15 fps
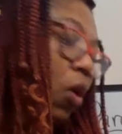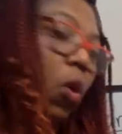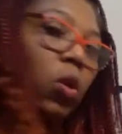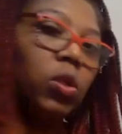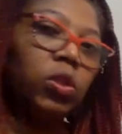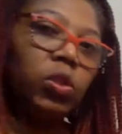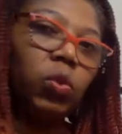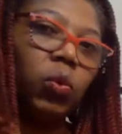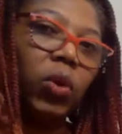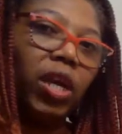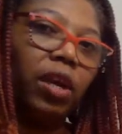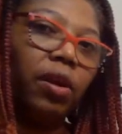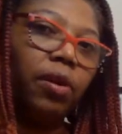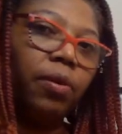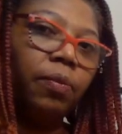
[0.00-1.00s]
also
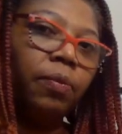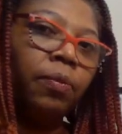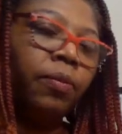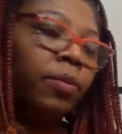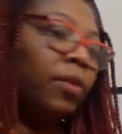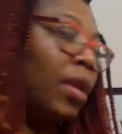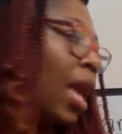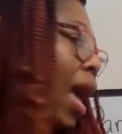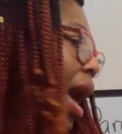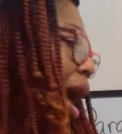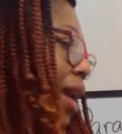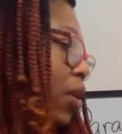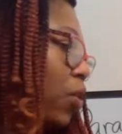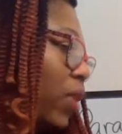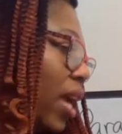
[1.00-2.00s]
here,
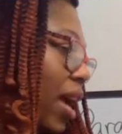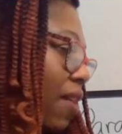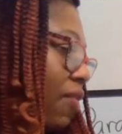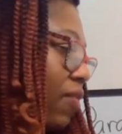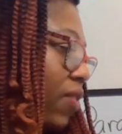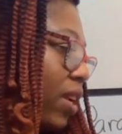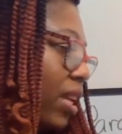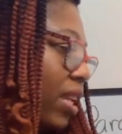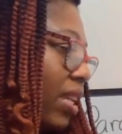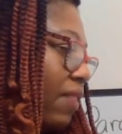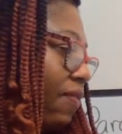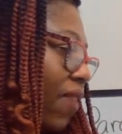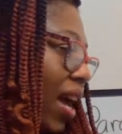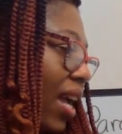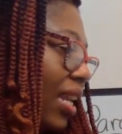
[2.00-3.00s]
I could have
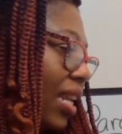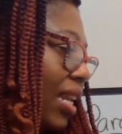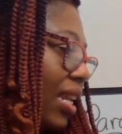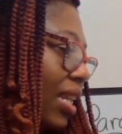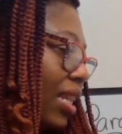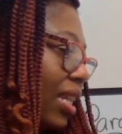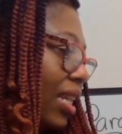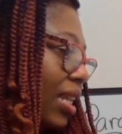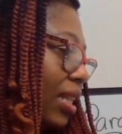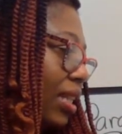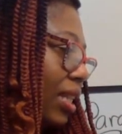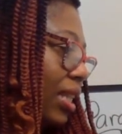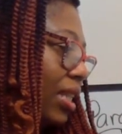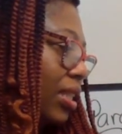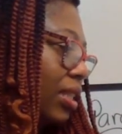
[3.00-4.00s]
divided
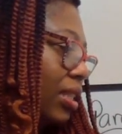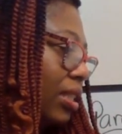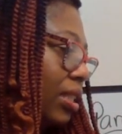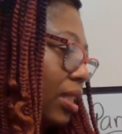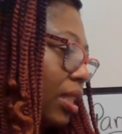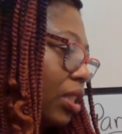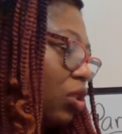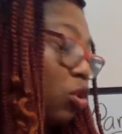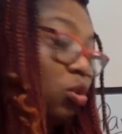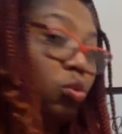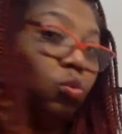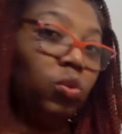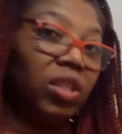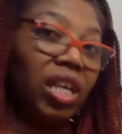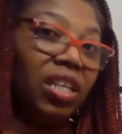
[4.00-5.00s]
this into
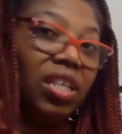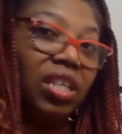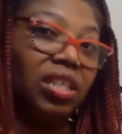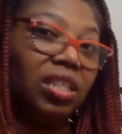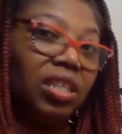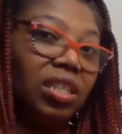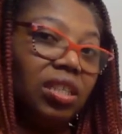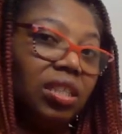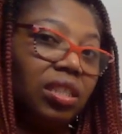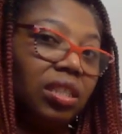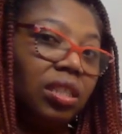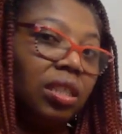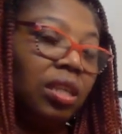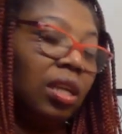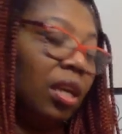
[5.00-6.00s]
two sentences
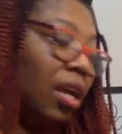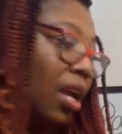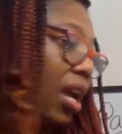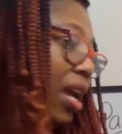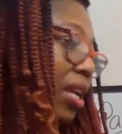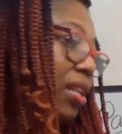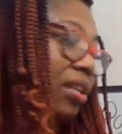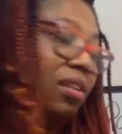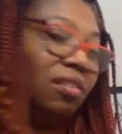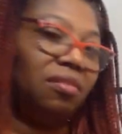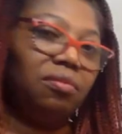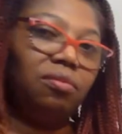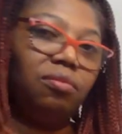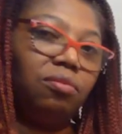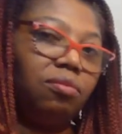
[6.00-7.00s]
and
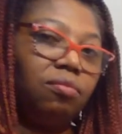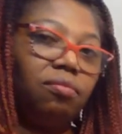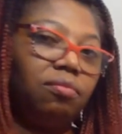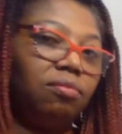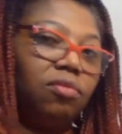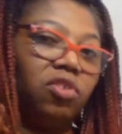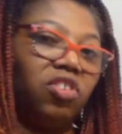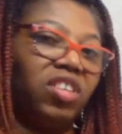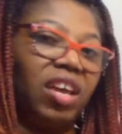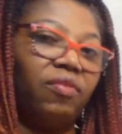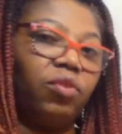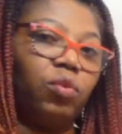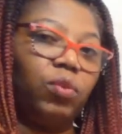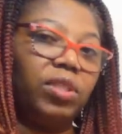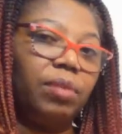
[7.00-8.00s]
just
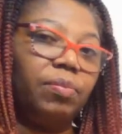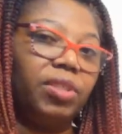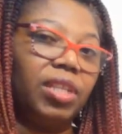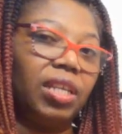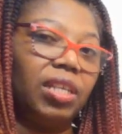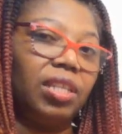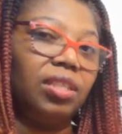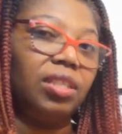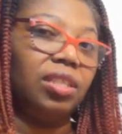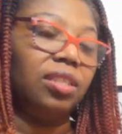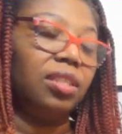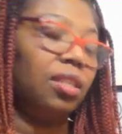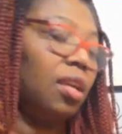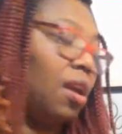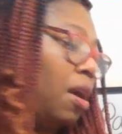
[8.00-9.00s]
have two simple
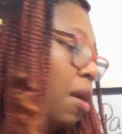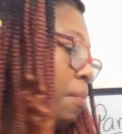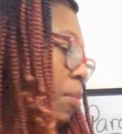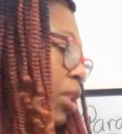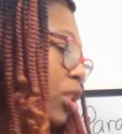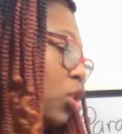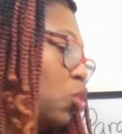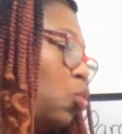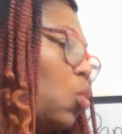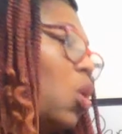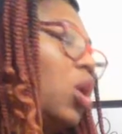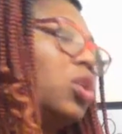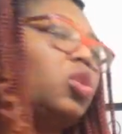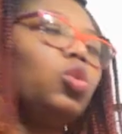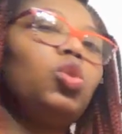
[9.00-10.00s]
sentences, but you
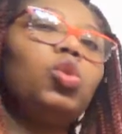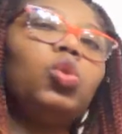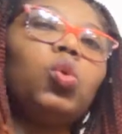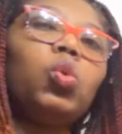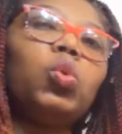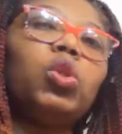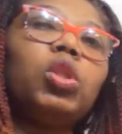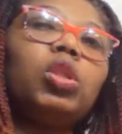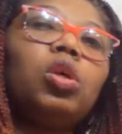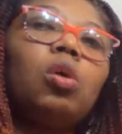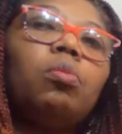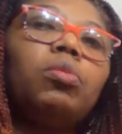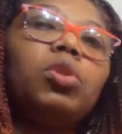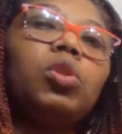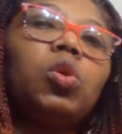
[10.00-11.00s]
want to show
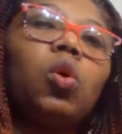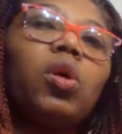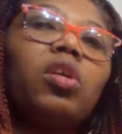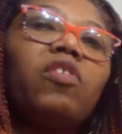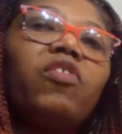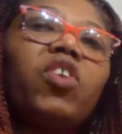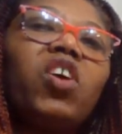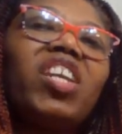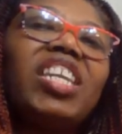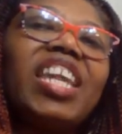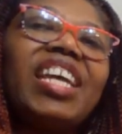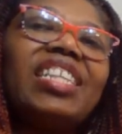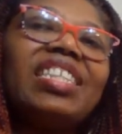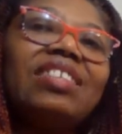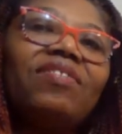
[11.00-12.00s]
some sort of
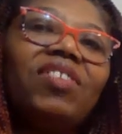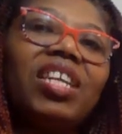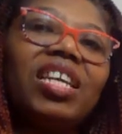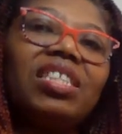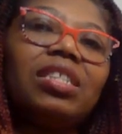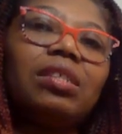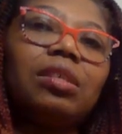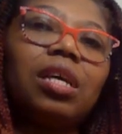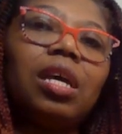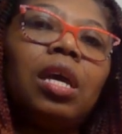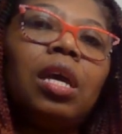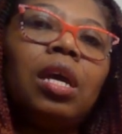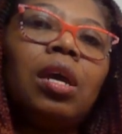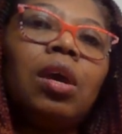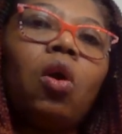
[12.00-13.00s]
connectiveness
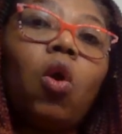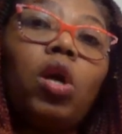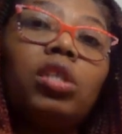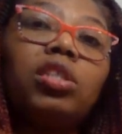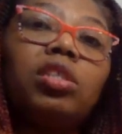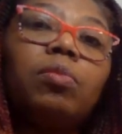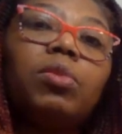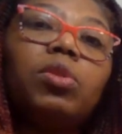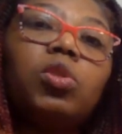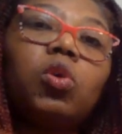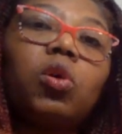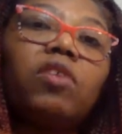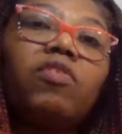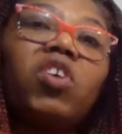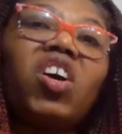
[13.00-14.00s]
or some
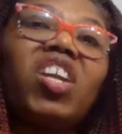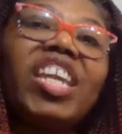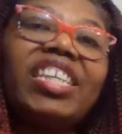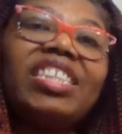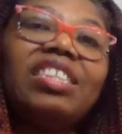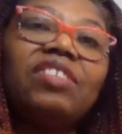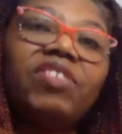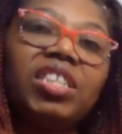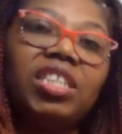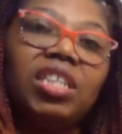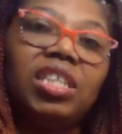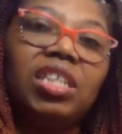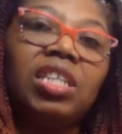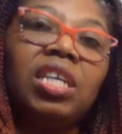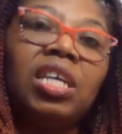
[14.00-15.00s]
sort of connectivity